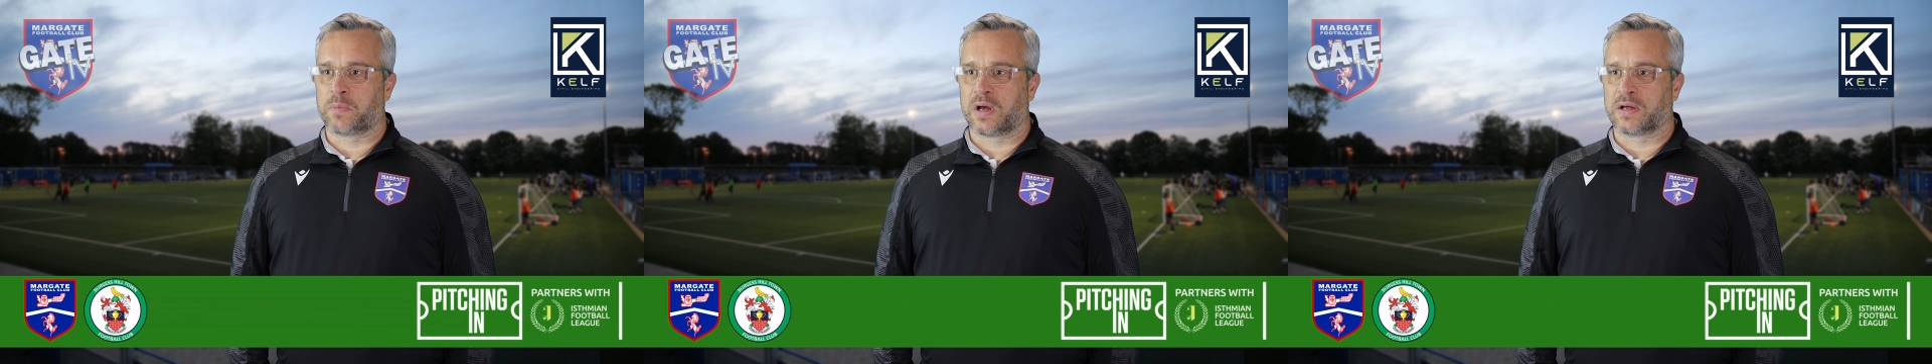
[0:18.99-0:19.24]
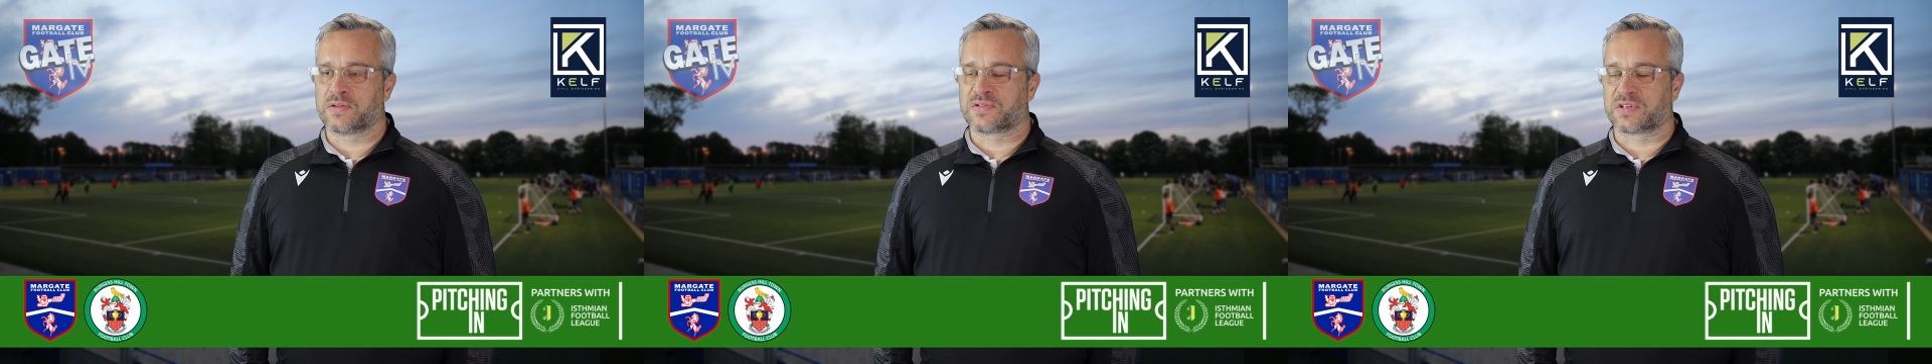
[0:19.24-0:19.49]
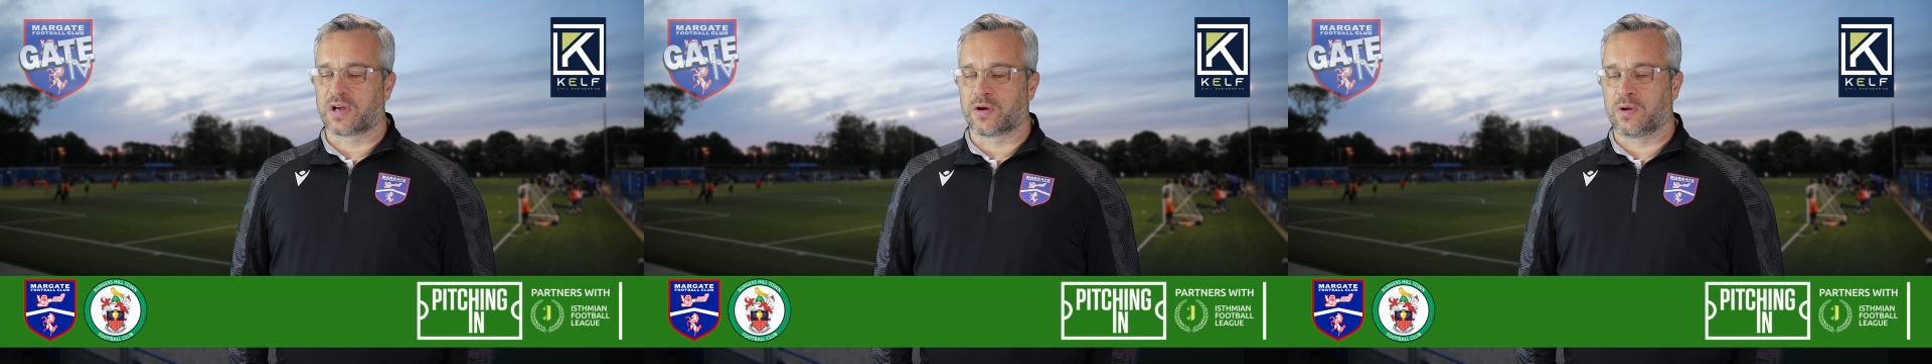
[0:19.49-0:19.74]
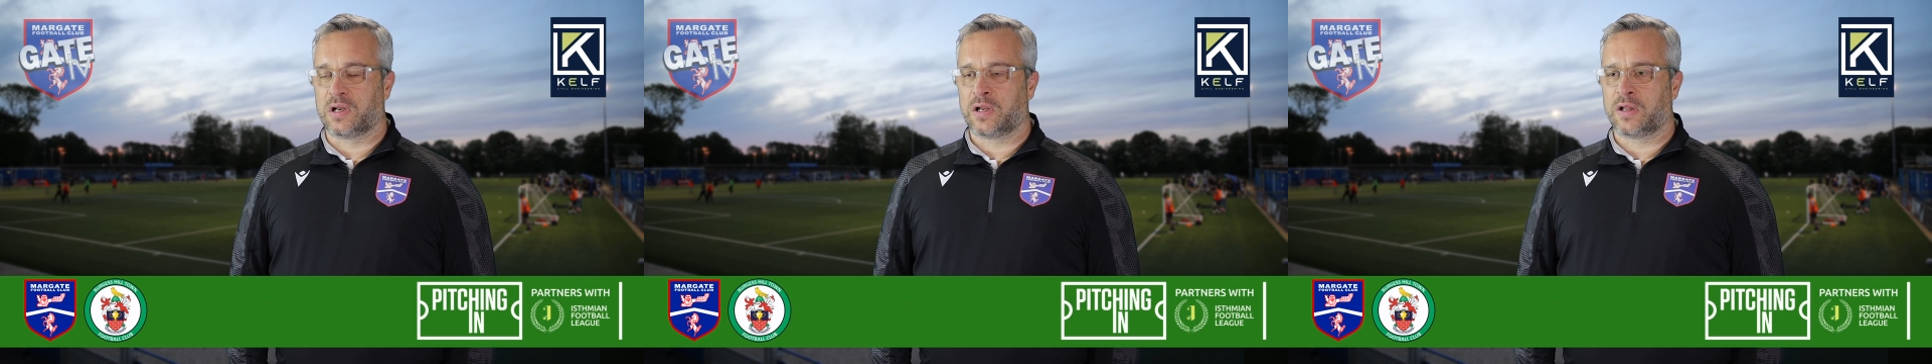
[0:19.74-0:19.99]
But
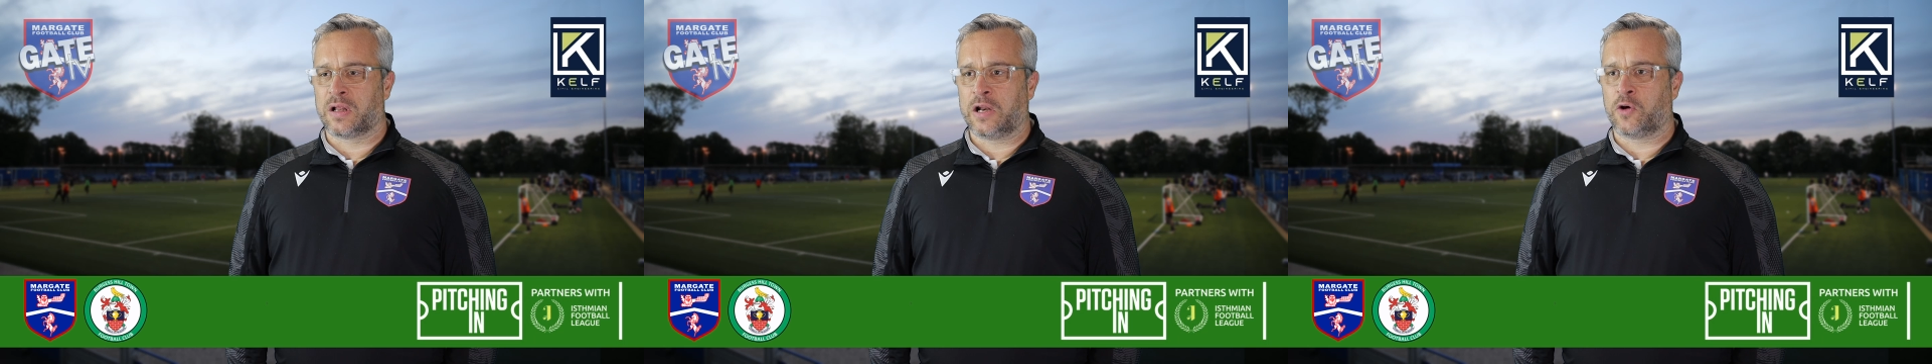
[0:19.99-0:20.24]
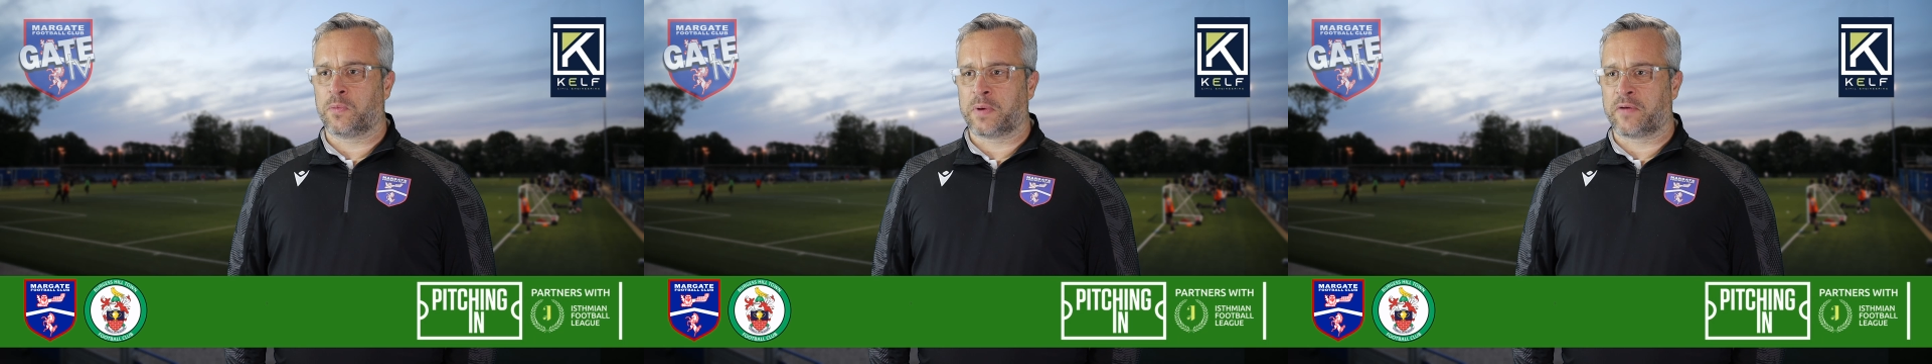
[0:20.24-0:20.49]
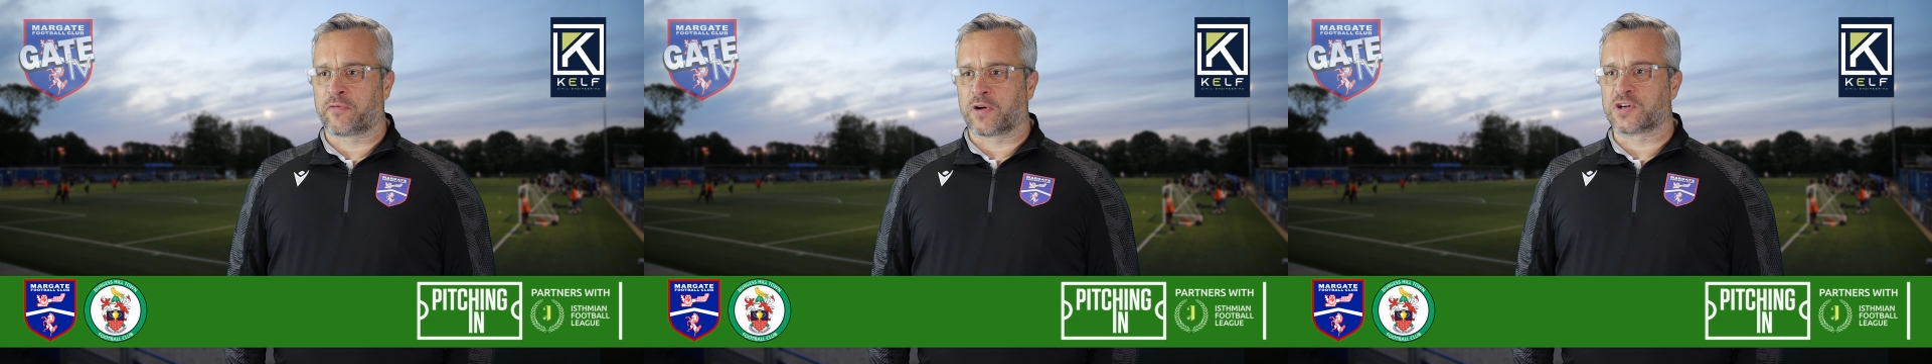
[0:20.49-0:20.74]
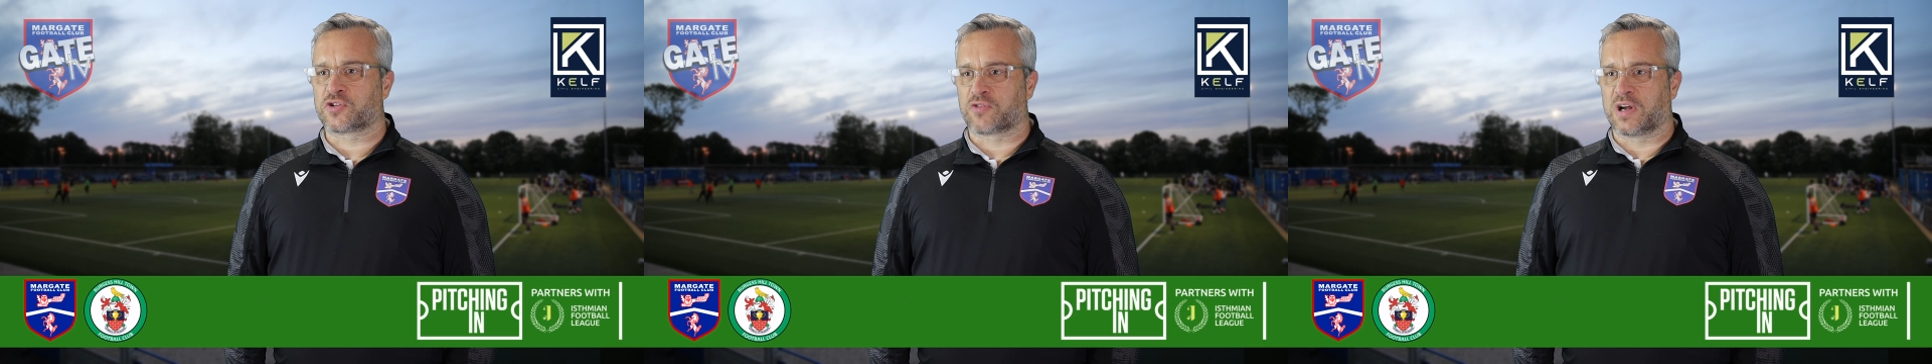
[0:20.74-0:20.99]
so a little bit of
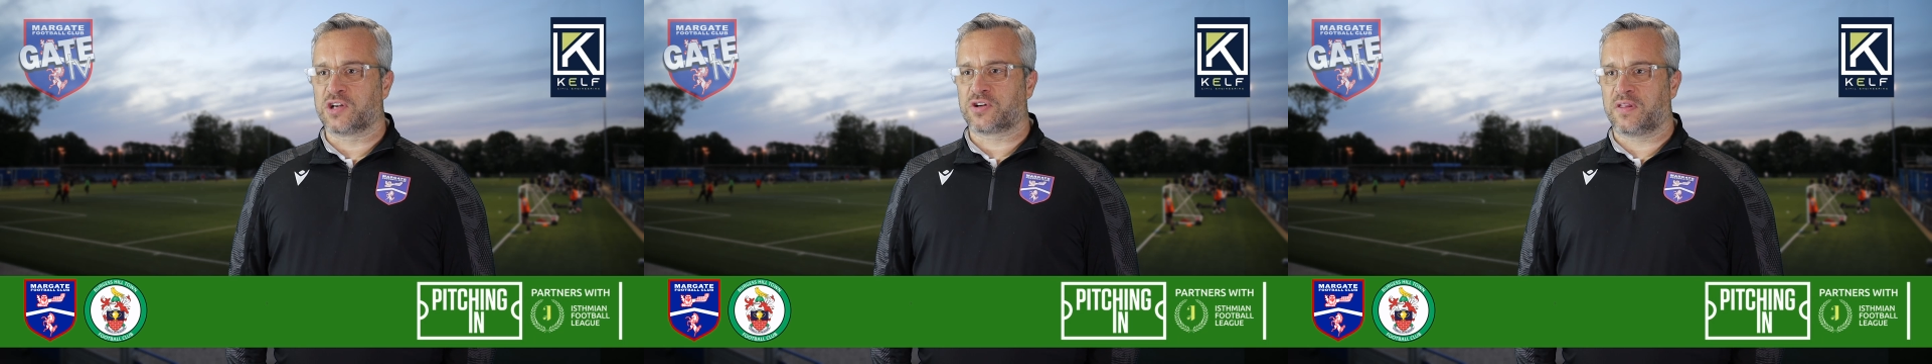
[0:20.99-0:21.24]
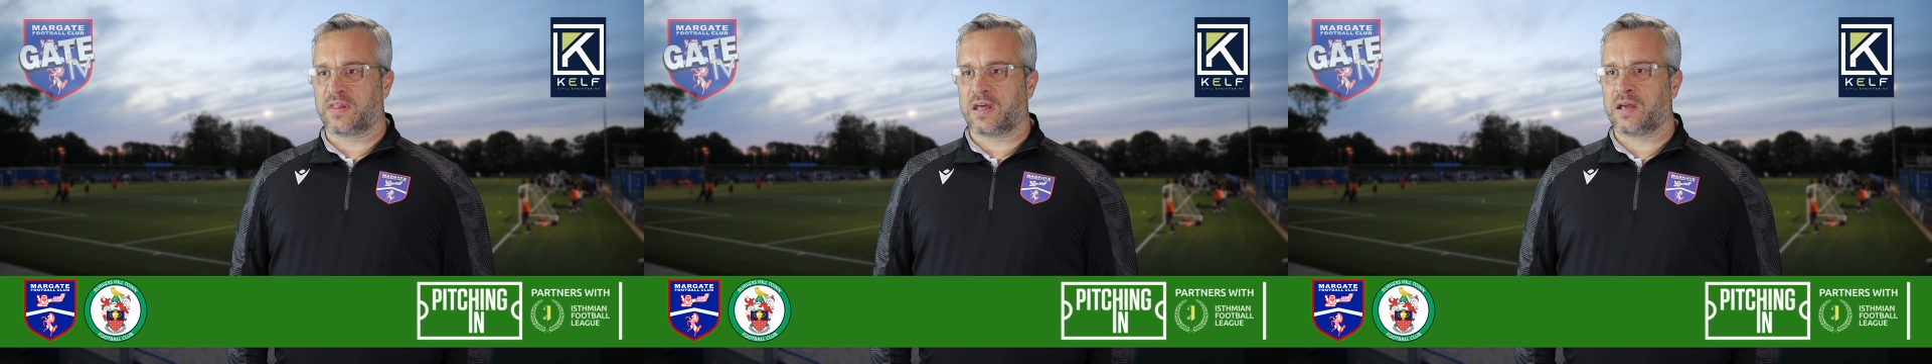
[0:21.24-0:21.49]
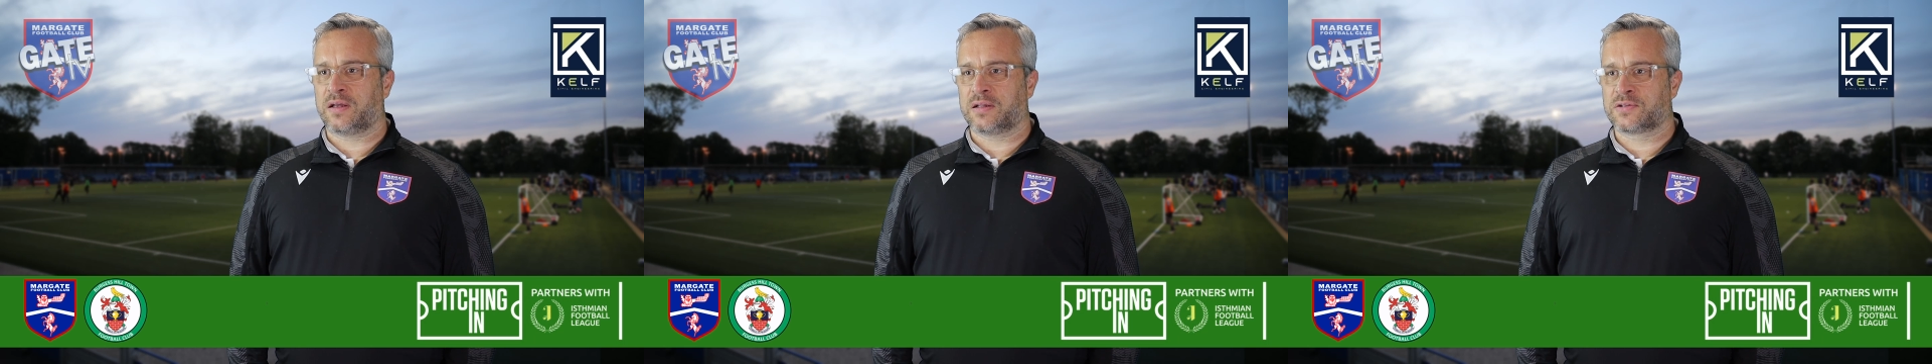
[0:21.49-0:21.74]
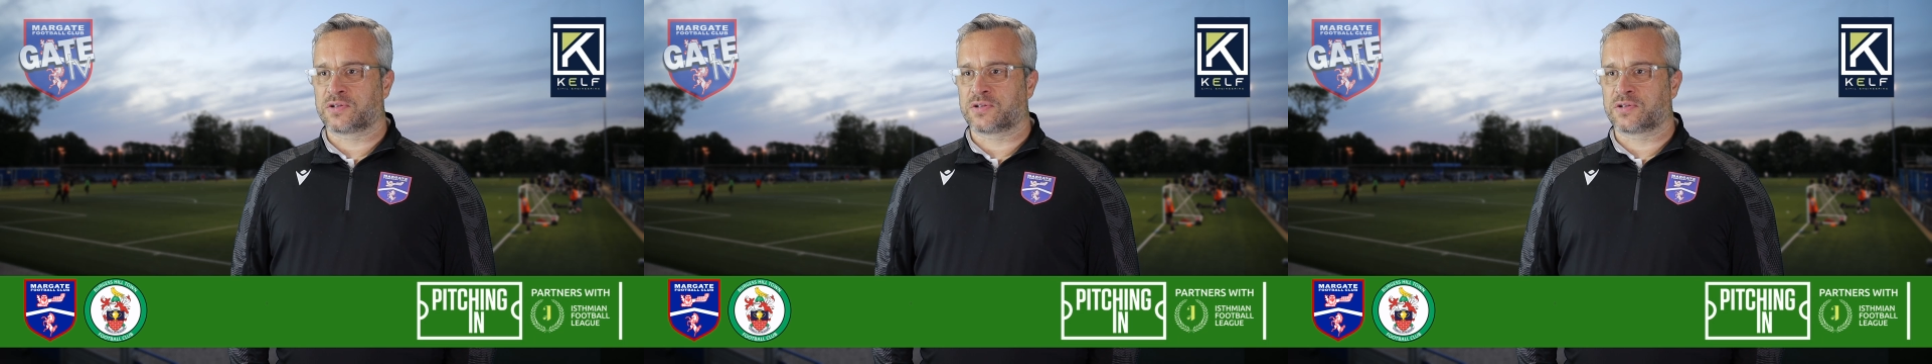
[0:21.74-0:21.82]
frustration there